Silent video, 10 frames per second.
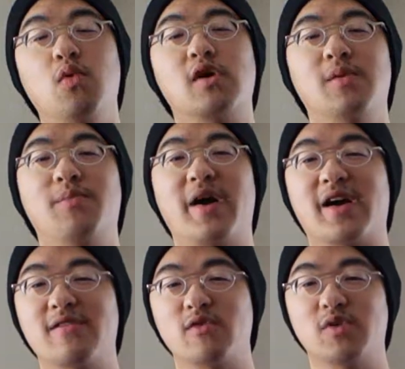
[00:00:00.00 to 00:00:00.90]
Welcome
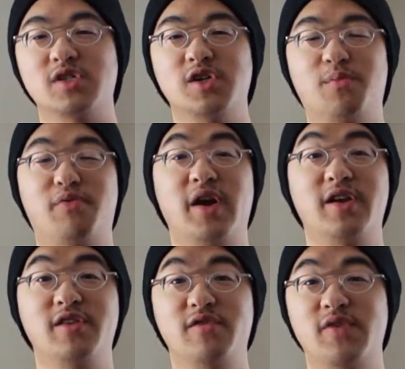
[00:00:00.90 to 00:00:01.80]
back everyone to a
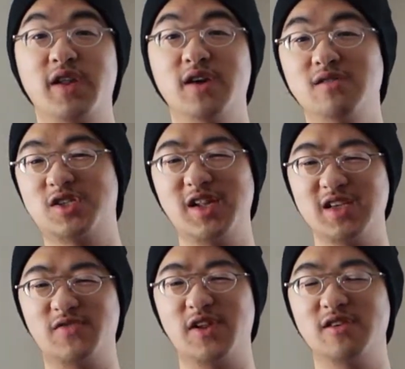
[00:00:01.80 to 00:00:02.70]
brand new video.
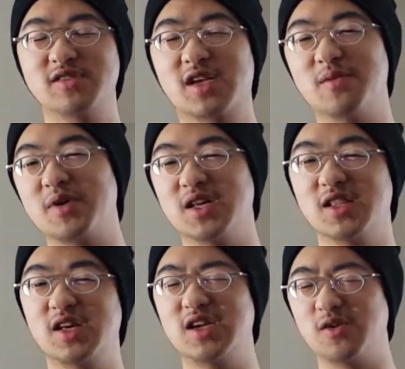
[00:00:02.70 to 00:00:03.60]
Today's video is going to be a
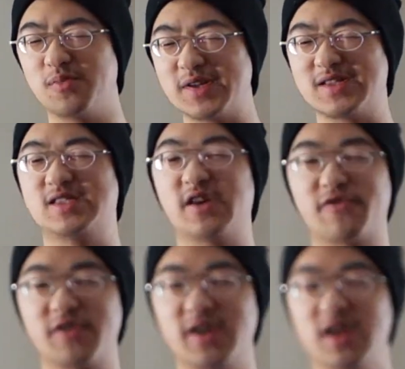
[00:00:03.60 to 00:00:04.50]
little bit
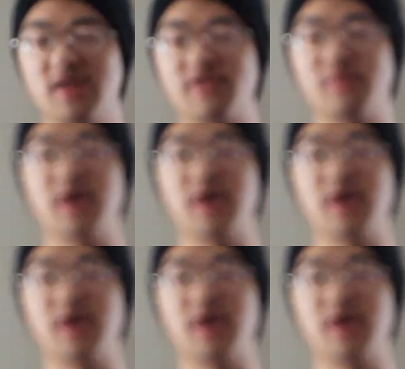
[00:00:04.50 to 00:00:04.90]
different from